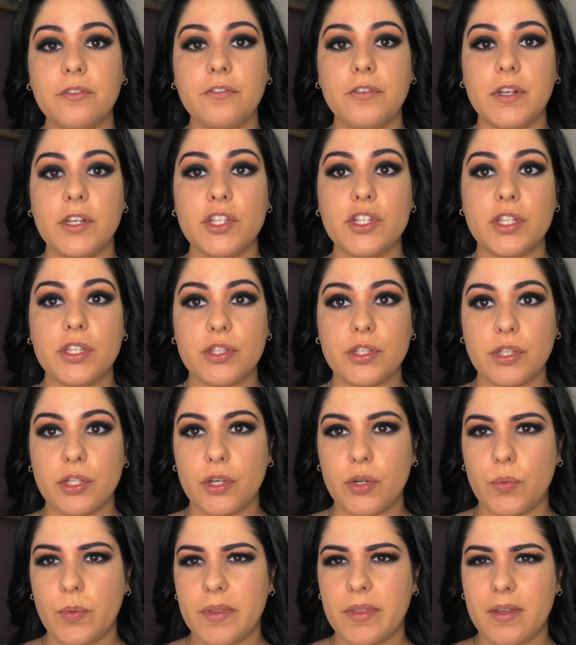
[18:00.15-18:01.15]
finish this
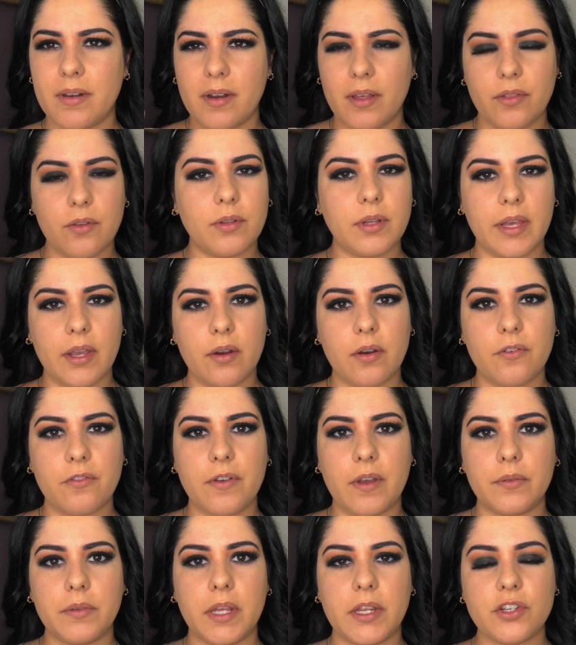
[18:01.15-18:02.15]
look with another layer of
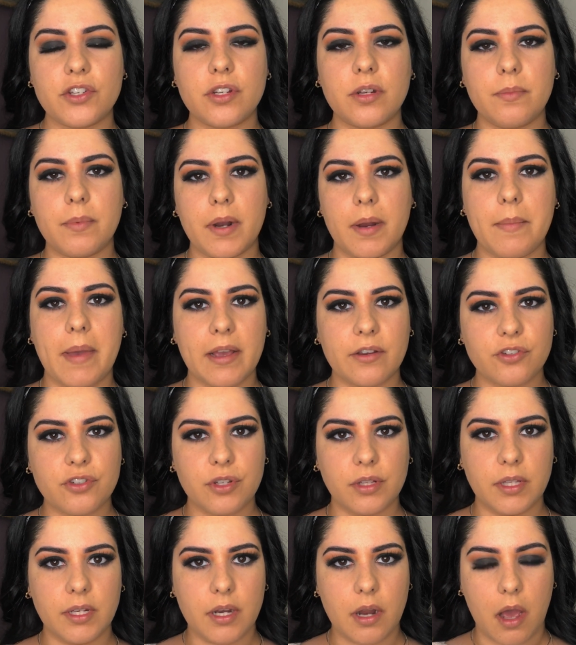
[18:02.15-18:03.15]
foundation, but I'm
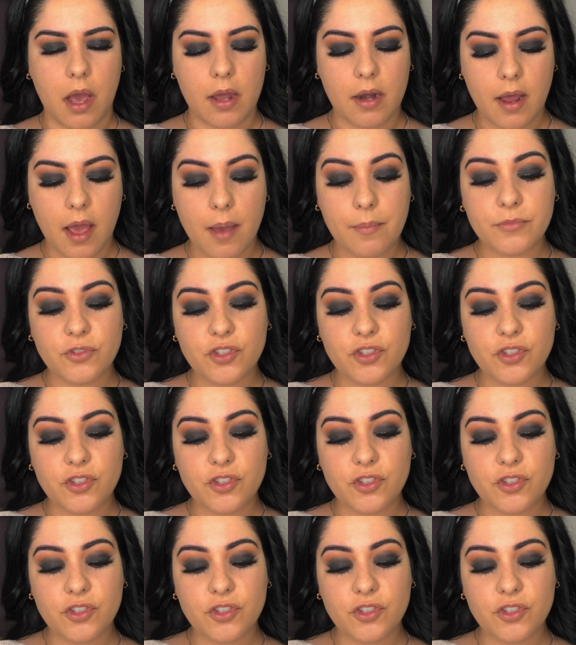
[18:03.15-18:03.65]
actually not. I'm